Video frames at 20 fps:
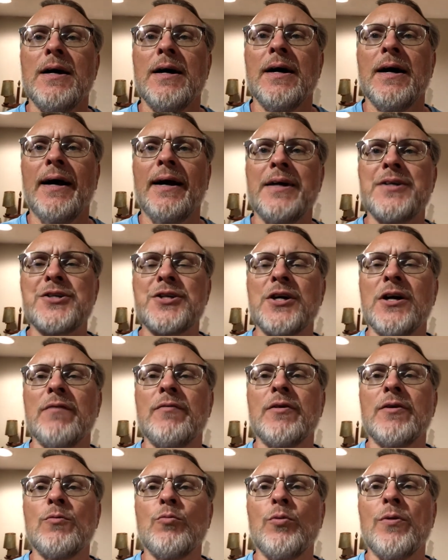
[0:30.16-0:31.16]
I got you
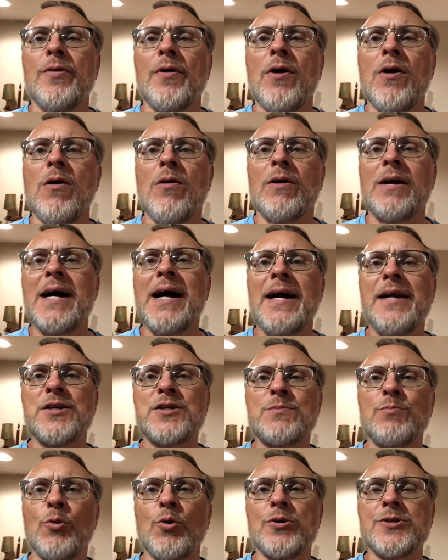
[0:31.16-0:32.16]
covered with all kind of
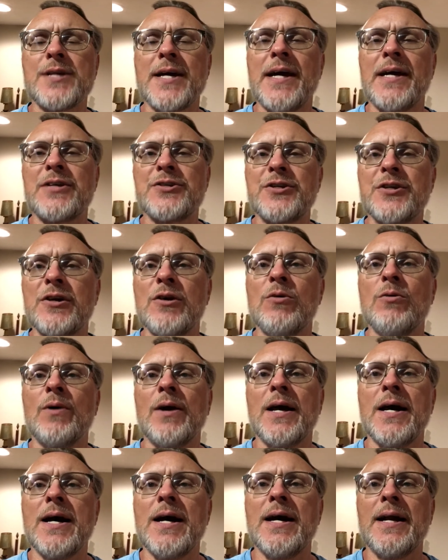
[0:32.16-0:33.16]
sports action going
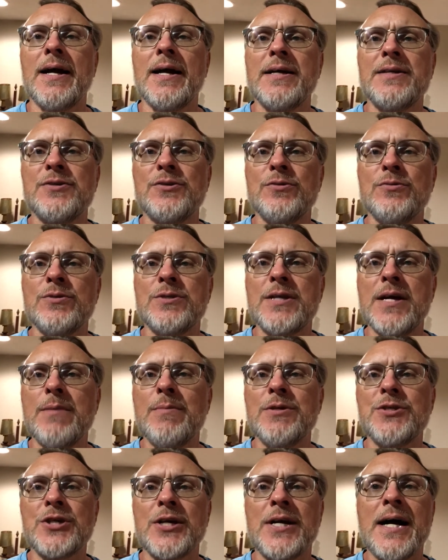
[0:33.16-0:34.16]
on on Tuesday,
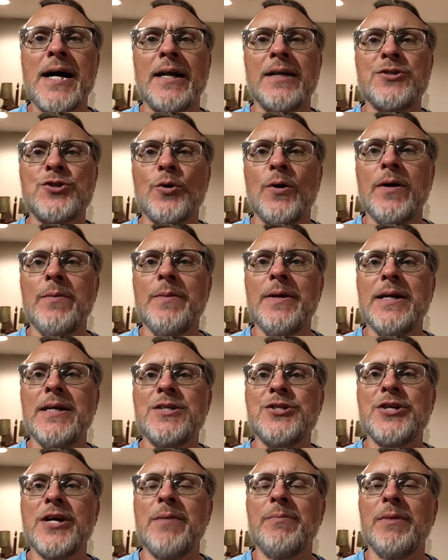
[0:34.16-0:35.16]
but you got to join me at
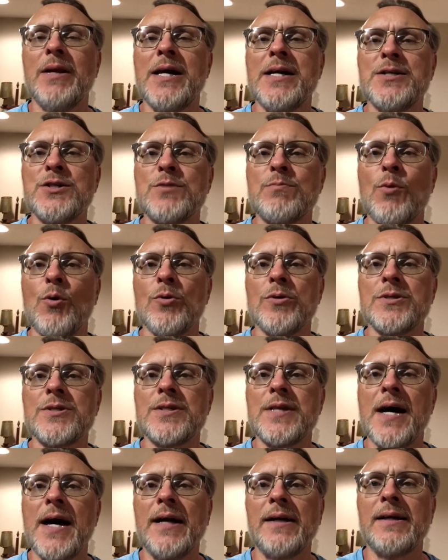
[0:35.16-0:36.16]

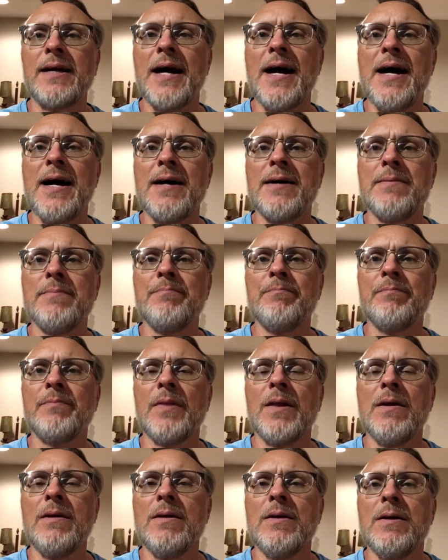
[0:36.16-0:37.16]
gemlinesports.com.
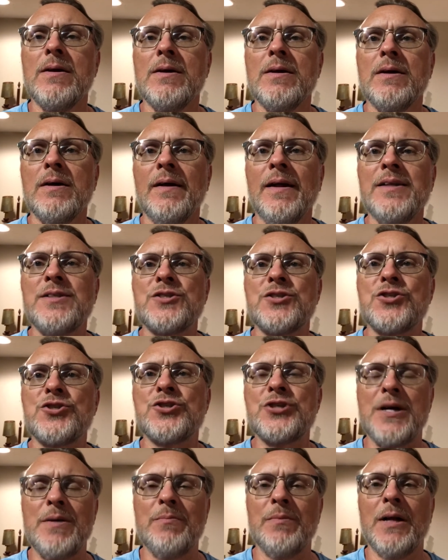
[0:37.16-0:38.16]
That's
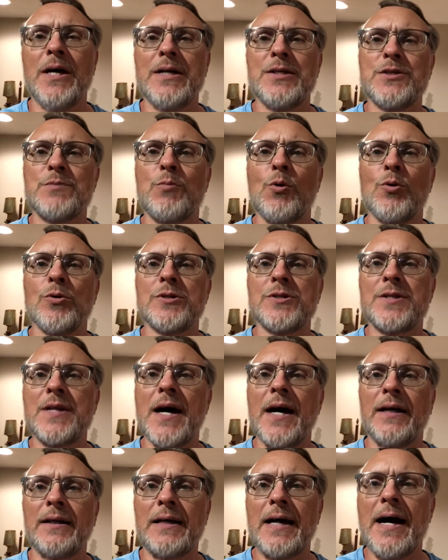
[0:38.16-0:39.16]

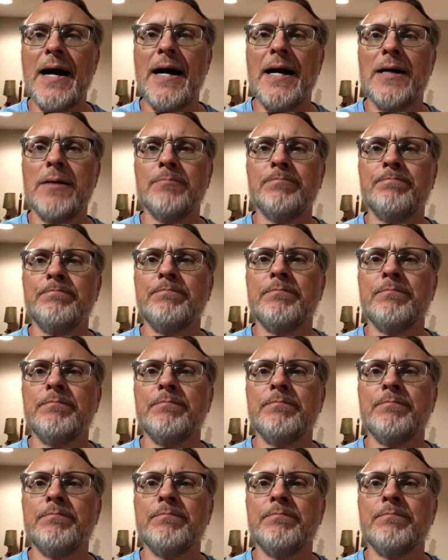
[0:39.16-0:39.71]
gemlinesports.com.